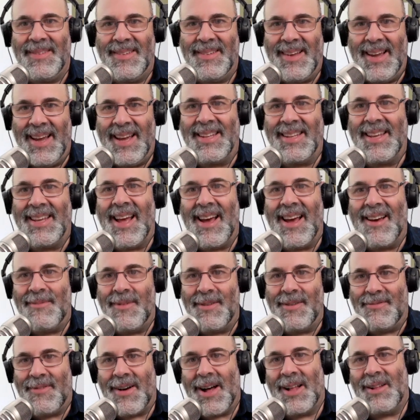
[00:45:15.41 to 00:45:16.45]
and then have
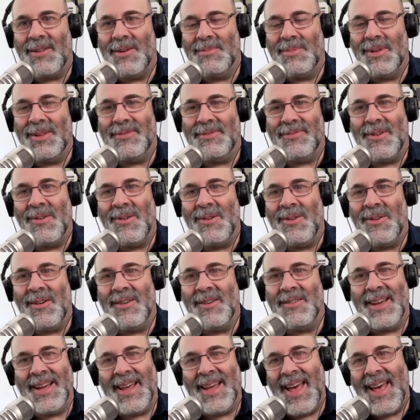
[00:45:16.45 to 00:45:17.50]
me follow up with a phone
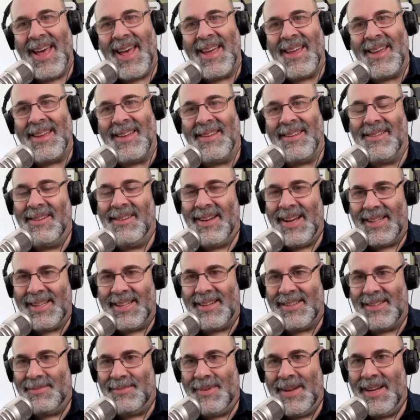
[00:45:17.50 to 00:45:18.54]
call like, hey, you got
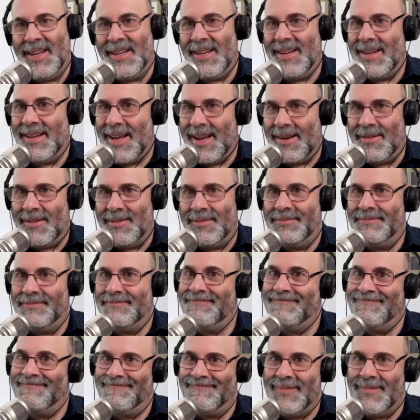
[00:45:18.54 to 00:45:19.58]
that subpoena now.
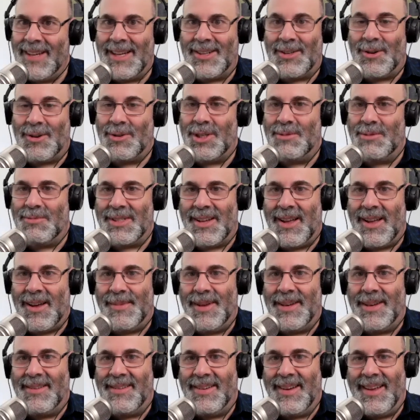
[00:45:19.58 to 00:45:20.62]
I told you it was
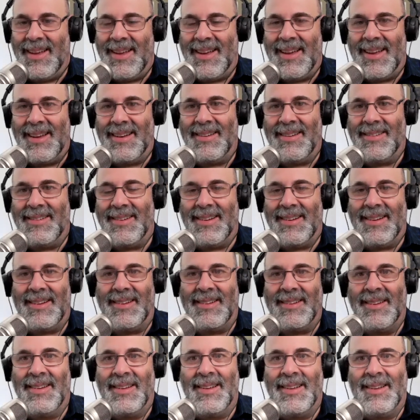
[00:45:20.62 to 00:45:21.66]
coming, and
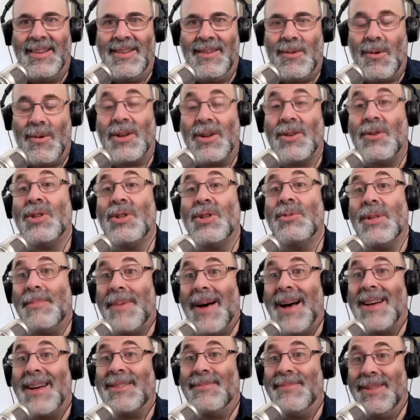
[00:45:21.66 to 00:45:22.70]
or I told you it was a
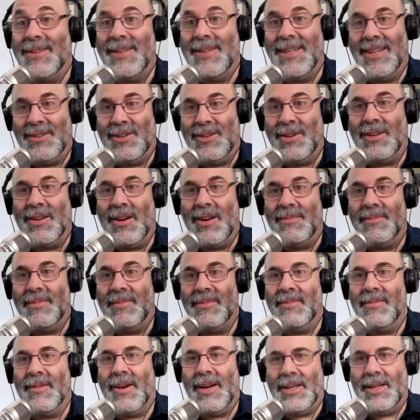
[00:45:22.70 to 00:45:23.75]
possibility it could
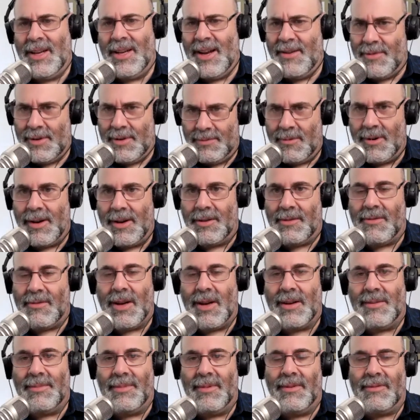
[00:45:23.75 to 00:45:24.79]
come, right? You never want to
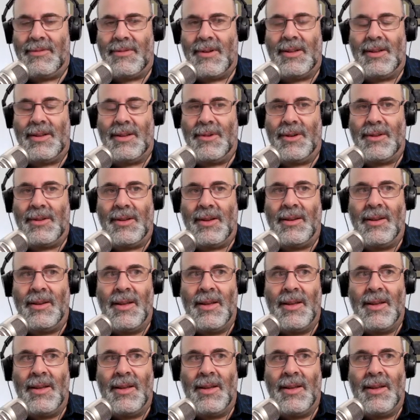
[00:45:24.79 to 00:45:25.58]
threaten them with it.